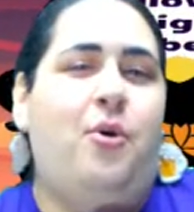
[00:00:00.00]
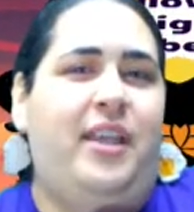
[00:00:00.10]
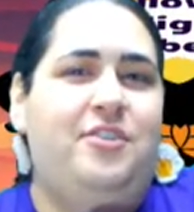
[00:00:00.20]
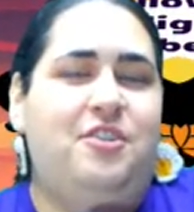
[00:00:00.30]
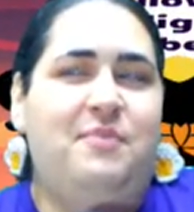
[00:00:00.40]

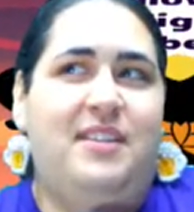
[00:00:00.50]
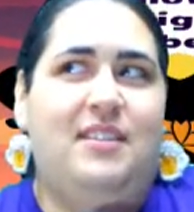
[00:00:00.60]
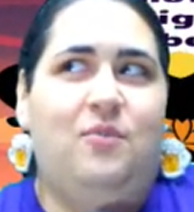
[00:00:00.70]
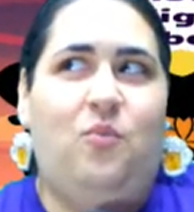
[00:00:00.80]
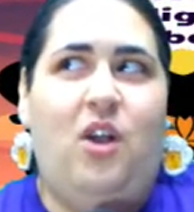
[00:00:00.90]
instruments
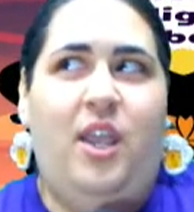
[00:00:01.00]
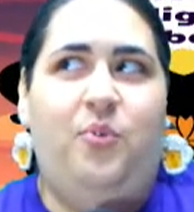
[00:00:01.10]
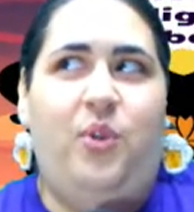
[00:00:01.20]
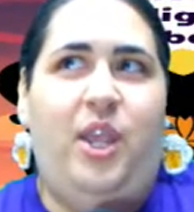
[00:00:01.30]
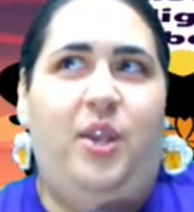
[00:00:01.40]

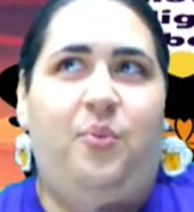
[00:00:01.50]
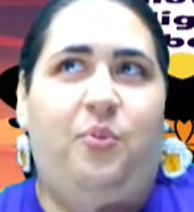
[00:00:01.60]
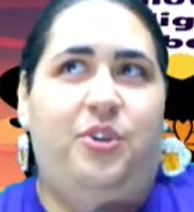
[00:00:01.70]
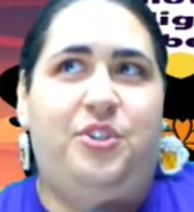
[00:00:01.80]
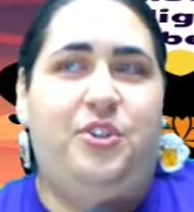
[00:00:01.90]
and
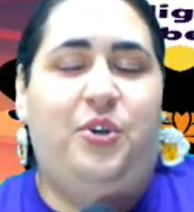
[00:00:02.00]
moisture don't